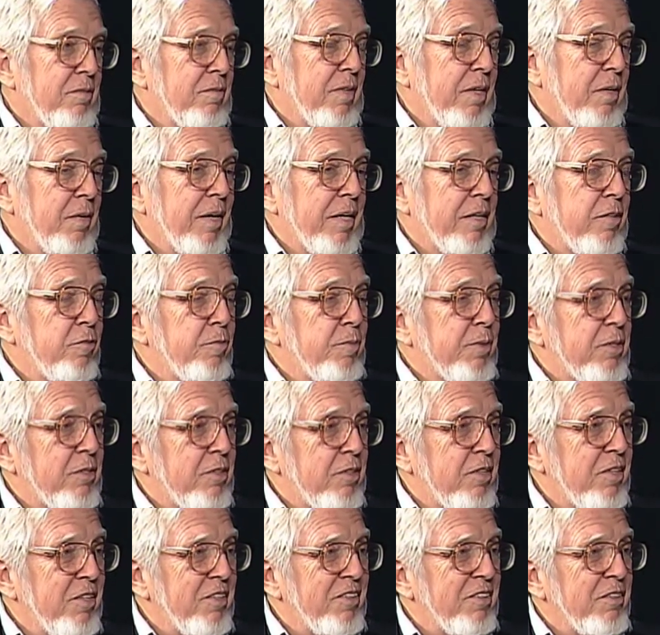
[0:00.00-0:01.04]
radioactive
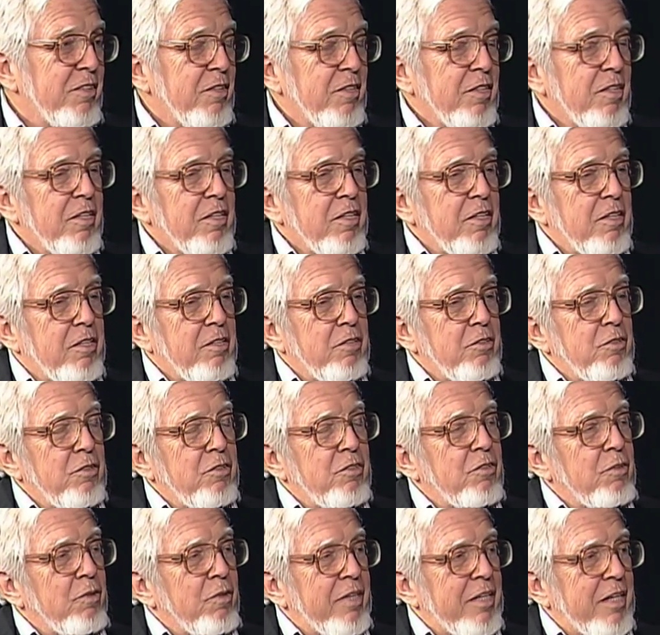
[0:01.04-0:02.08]
material,
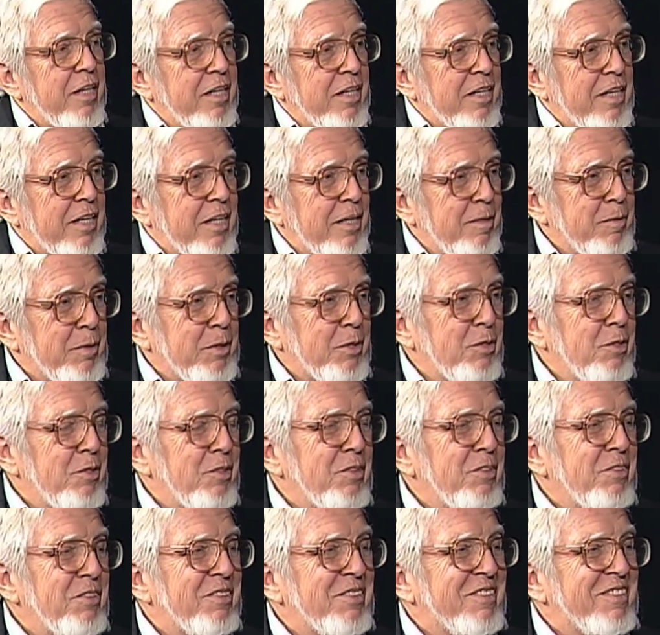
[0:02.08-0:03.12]
includes organic
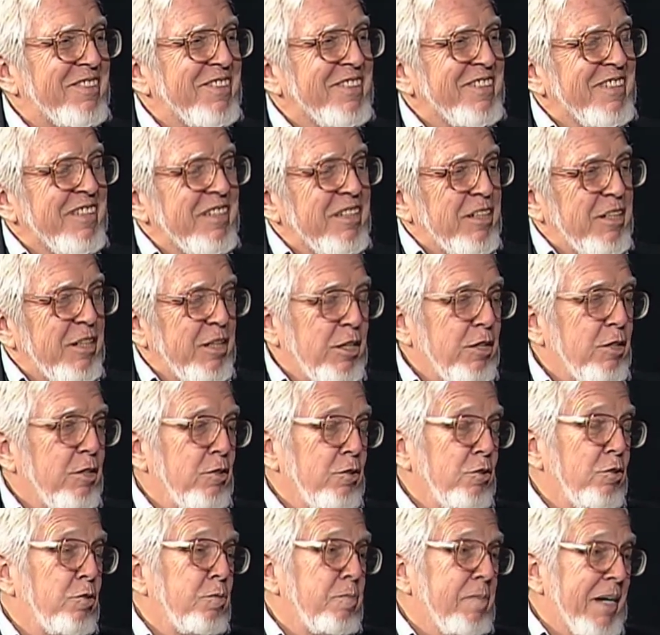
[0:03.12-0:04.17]
chemicals, it
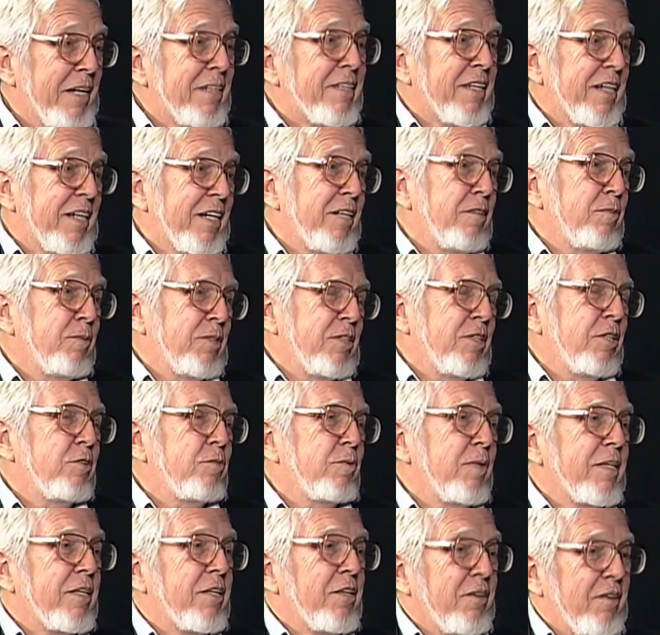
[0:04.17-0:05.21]
includes methane, which is
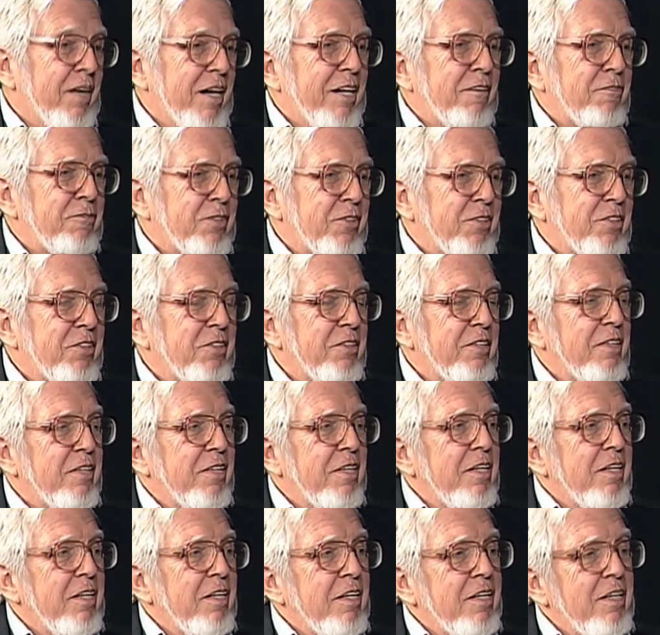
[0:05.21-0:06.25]
what they're after,
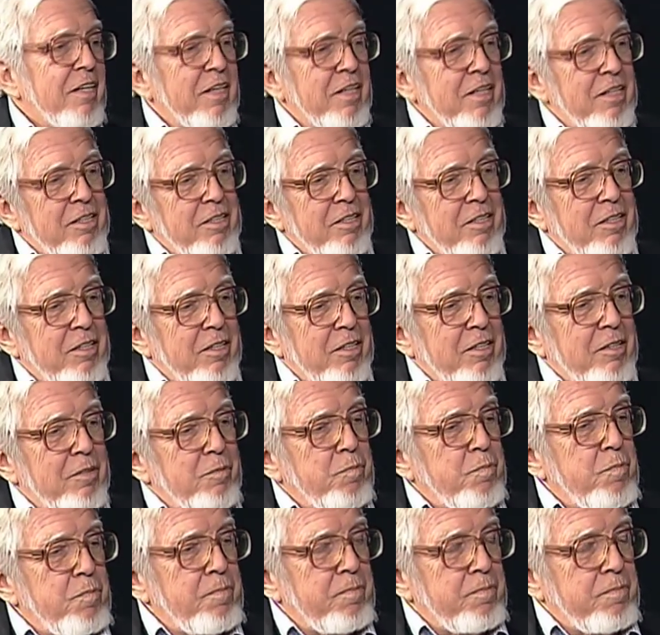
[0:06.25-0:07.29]
and
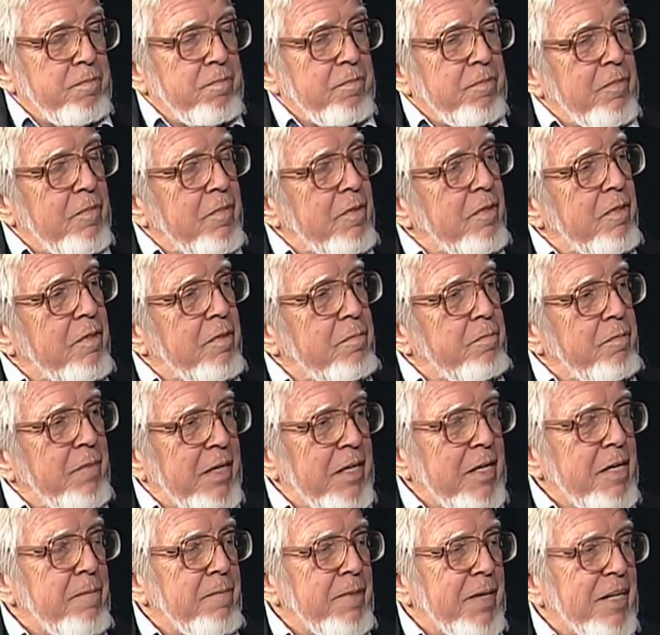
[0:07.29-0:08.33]

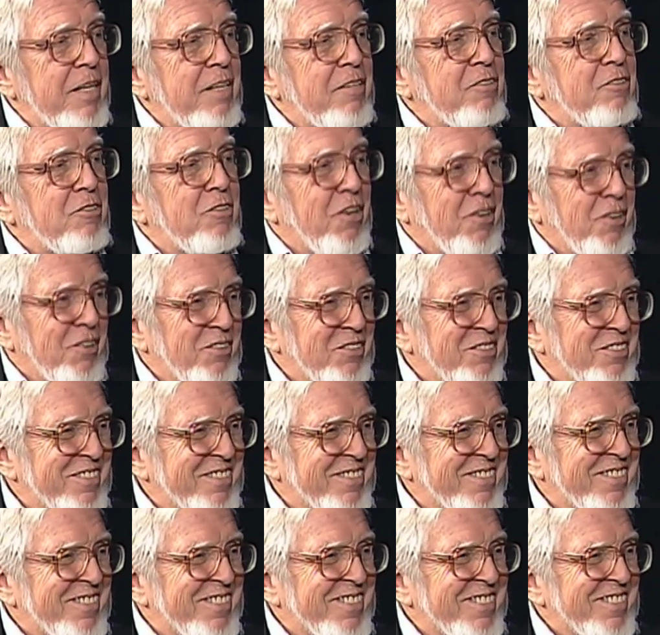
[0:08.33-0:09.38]
many, many
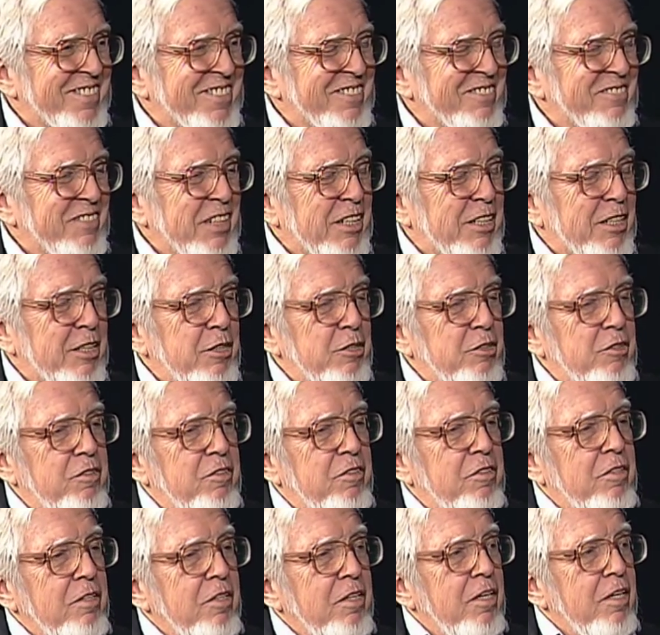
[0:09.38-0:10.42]
salts,
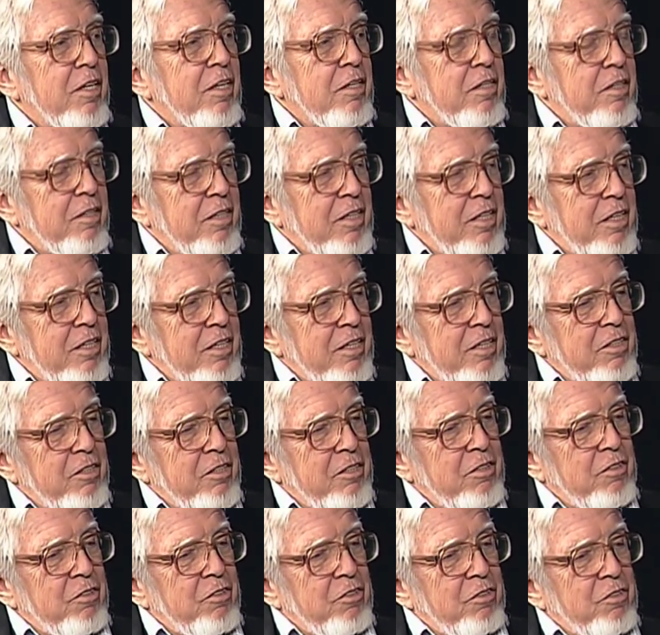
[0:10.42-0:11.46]
because the
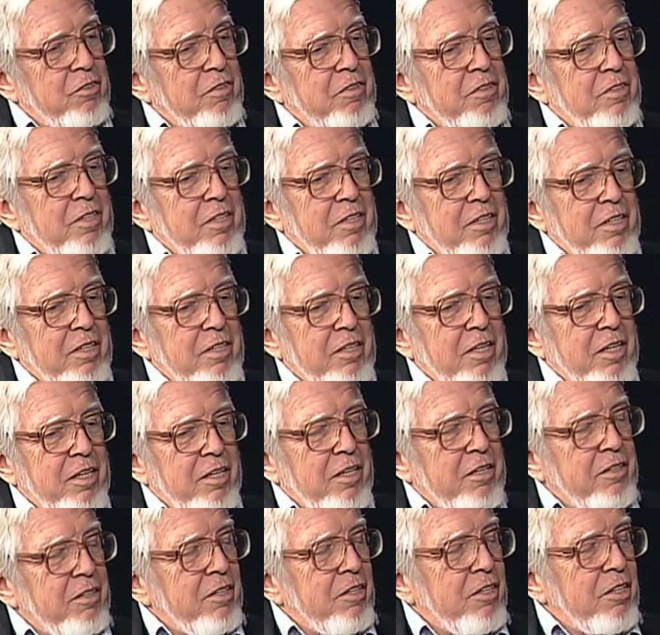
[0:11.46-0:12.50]

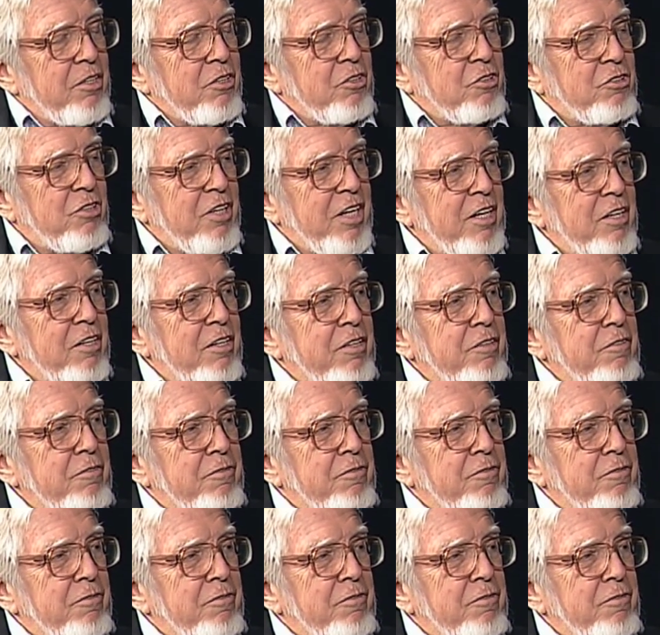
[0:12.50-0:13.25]
shale, in